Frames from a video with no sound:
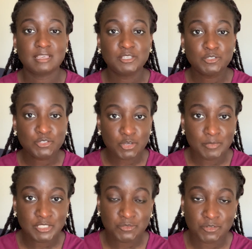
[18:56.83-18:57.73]
Thank you so
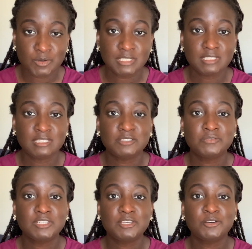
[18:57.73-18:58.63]
much for watching this
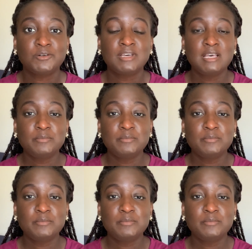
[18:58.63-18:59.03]
video.